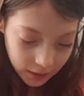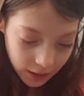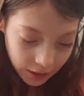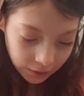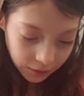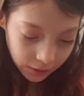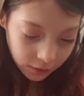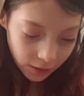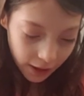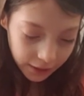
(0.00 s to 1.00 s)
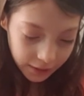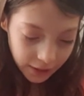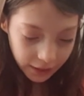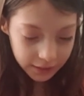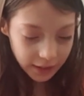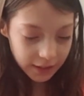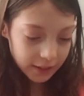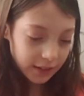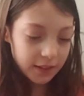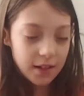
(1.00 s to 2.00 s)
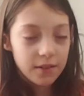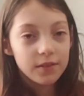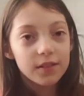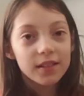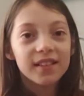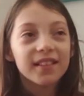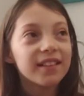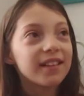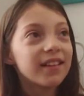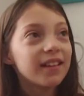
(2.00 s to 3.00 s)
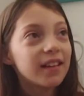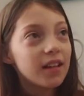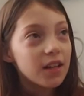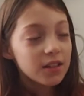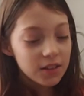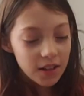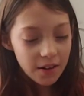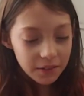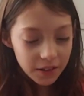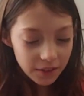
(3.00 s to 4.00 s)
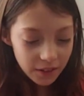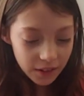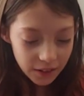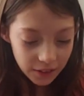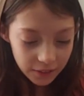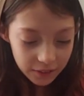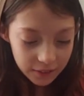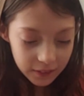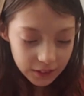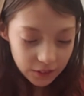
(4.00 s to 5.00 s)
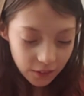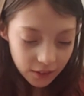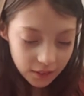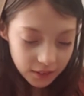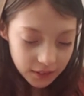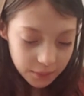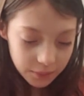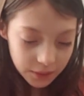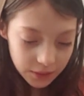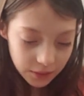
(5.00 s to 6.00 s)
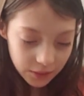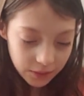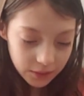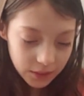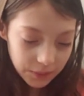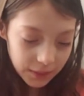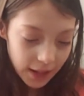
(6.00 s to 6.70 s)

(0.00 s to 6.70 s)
and a little line connecting it to the nose. So now what you're going to do is draw some circles for the